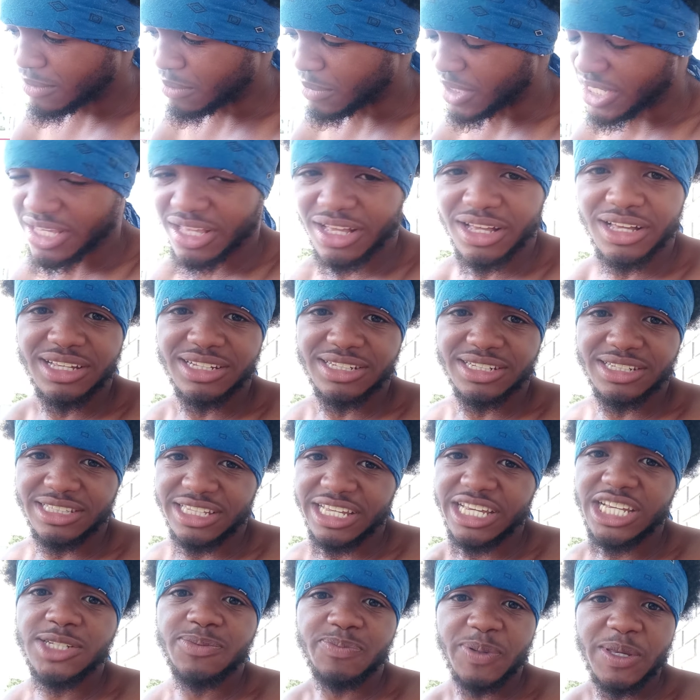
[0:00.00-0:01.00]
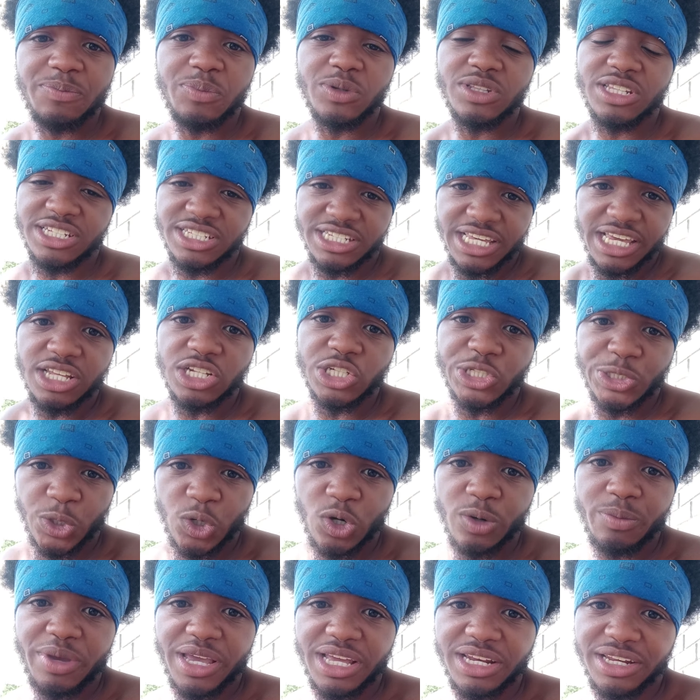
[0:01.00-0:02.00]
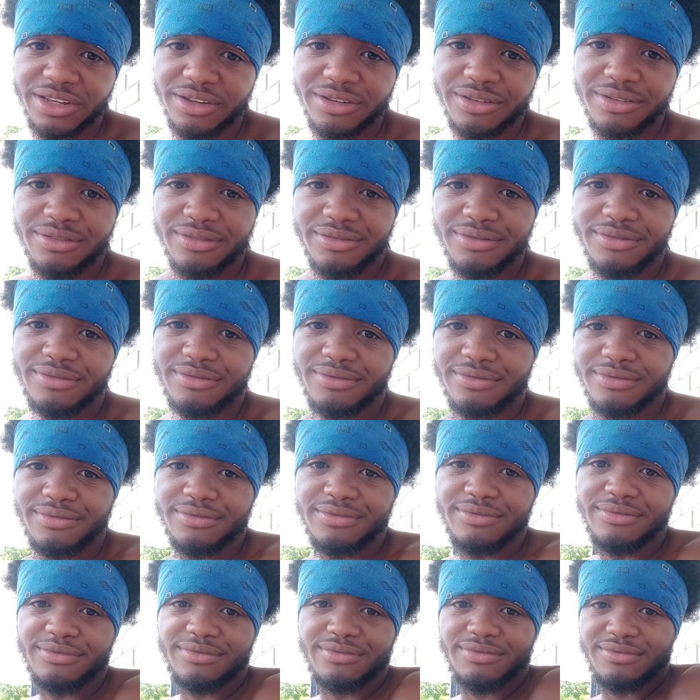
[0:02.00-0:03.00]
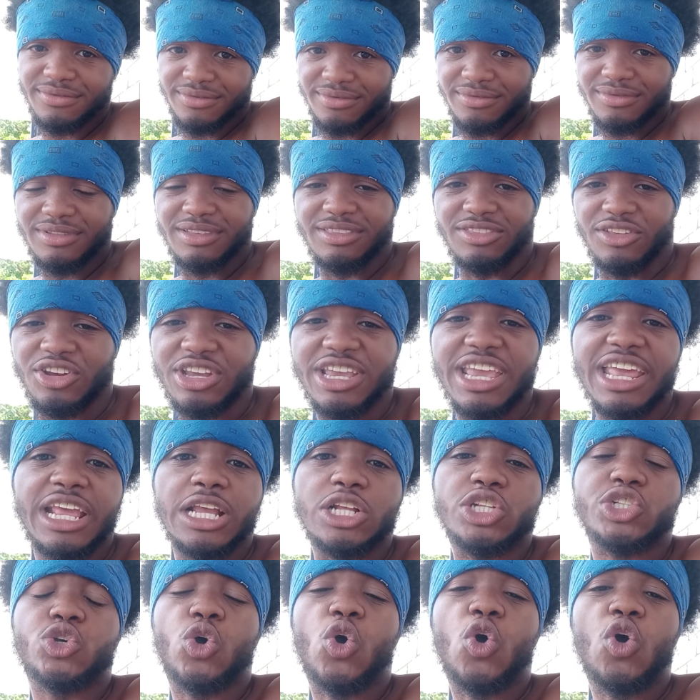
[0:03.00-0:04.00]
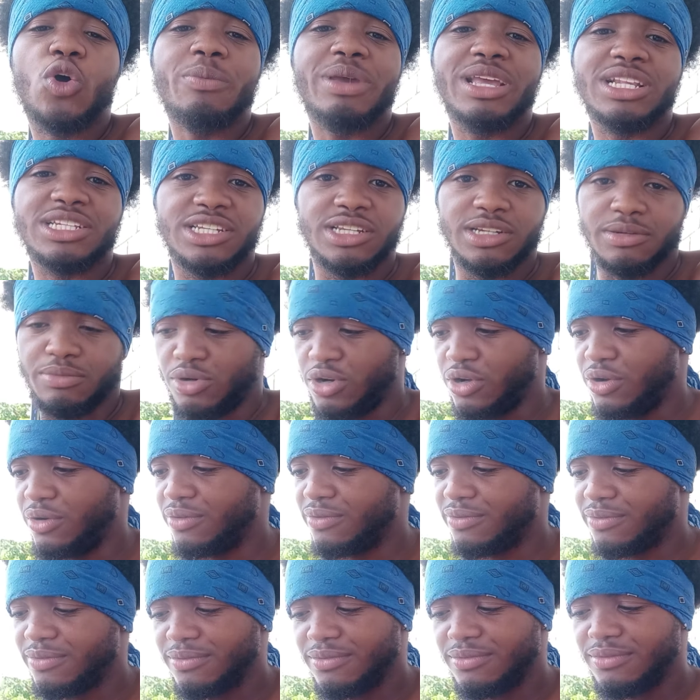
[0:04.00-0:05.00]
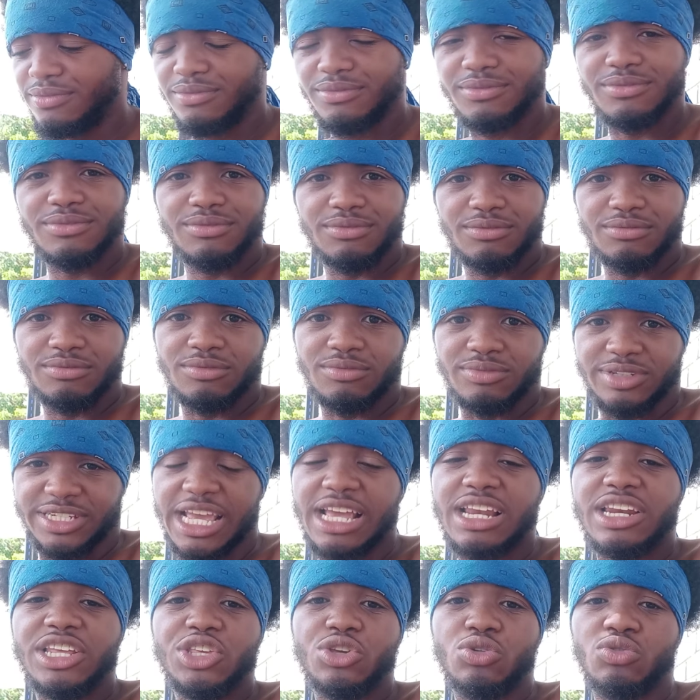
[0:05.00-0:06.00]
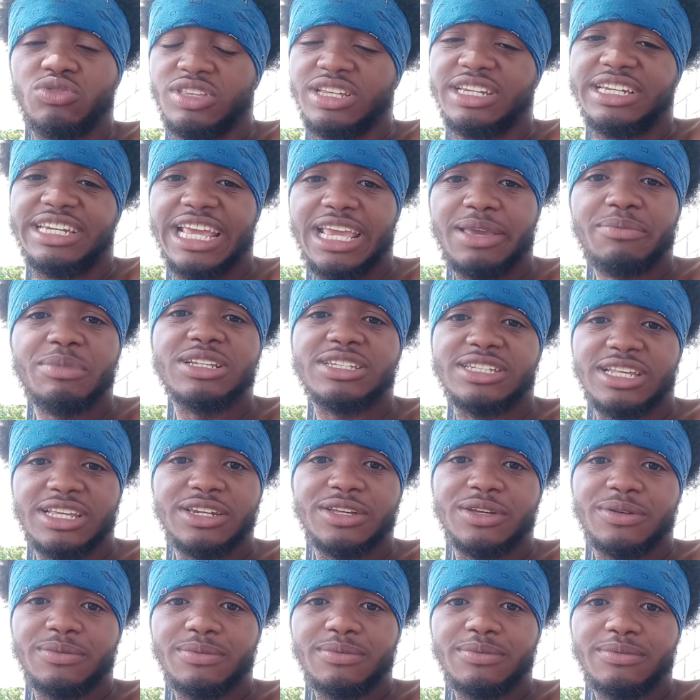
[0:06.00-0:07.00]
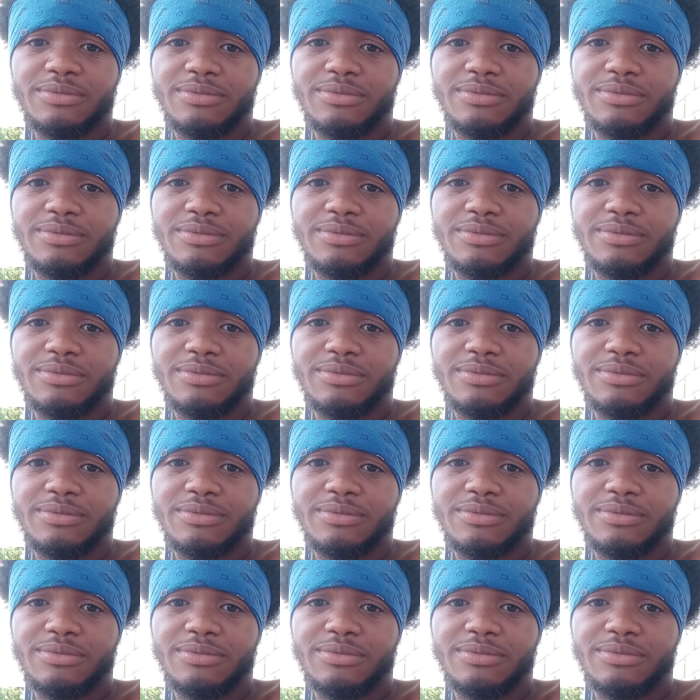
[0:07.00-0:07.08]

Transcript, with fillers: because these people is getting tormented. They're getting tormented, bro. I'm telling you, the demons in them,